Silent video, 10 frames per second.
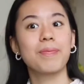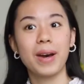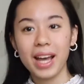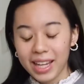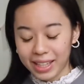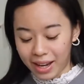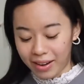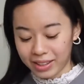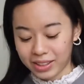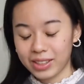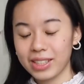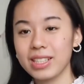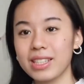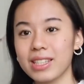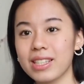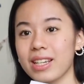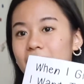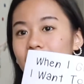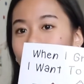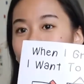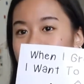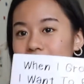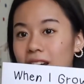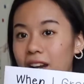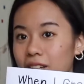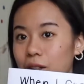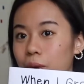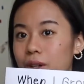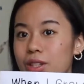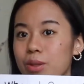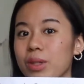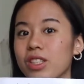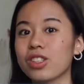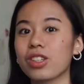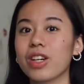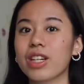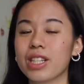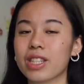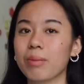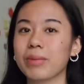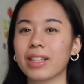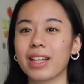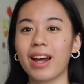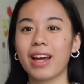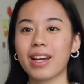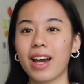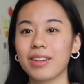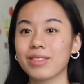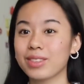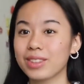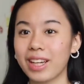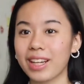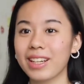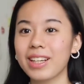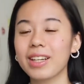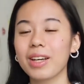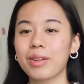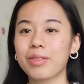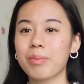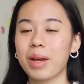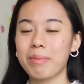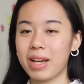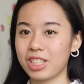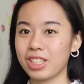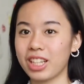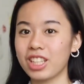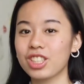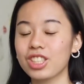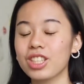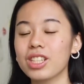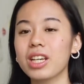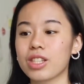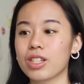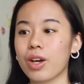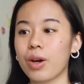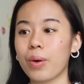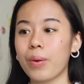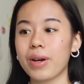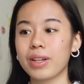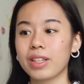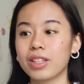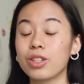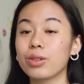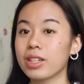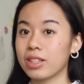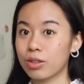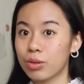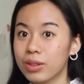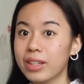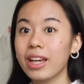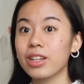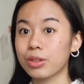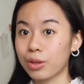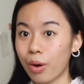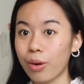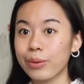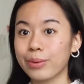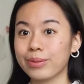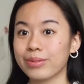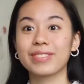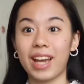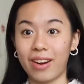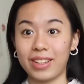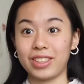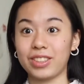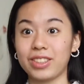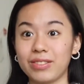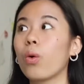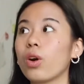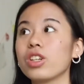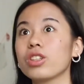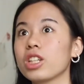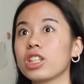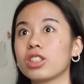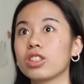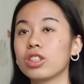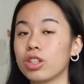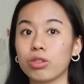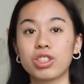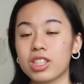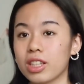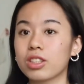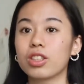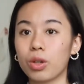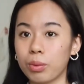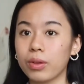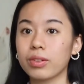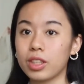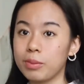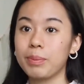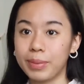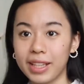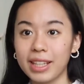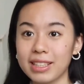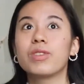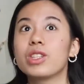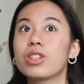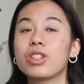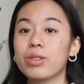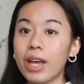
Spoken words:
My characters are dinocorns, which is something that I kind of created from my imagination. So you could create your own character, or you could, just stick to normal human beings. You could use